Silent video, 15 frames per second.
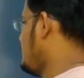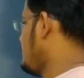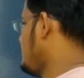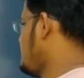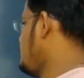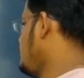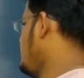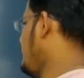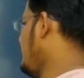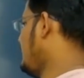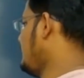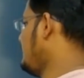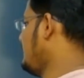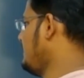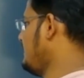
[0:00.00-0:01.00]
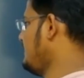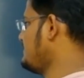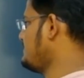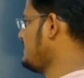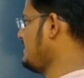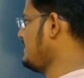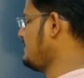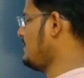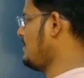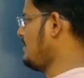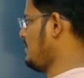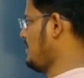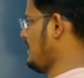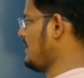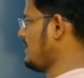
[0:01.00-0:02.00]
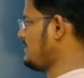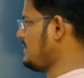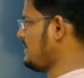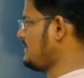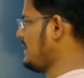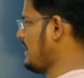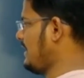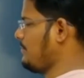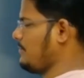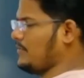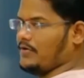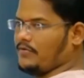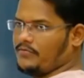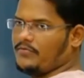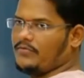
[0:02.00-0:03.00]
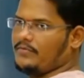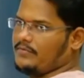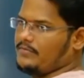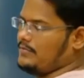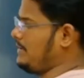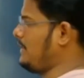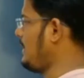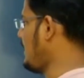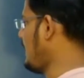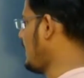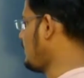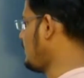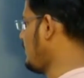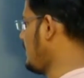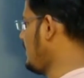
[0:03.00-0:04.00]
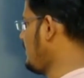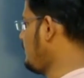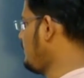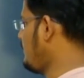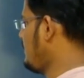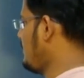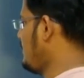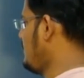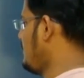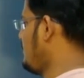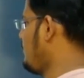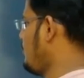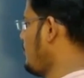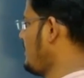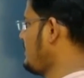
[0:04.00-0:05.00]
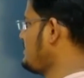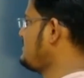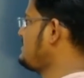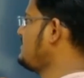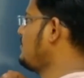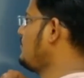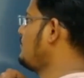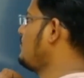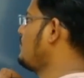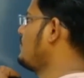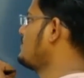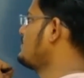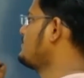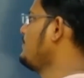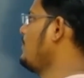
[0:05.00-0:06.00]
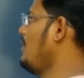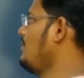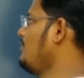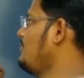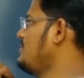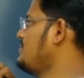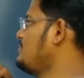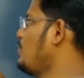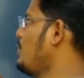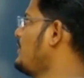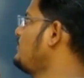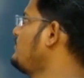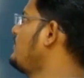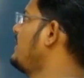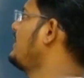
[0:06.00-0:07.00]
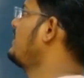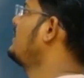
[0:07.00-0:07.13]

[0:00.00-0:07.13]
zooplankton is another type of aqua life, 0.04. Small fish, 0.5.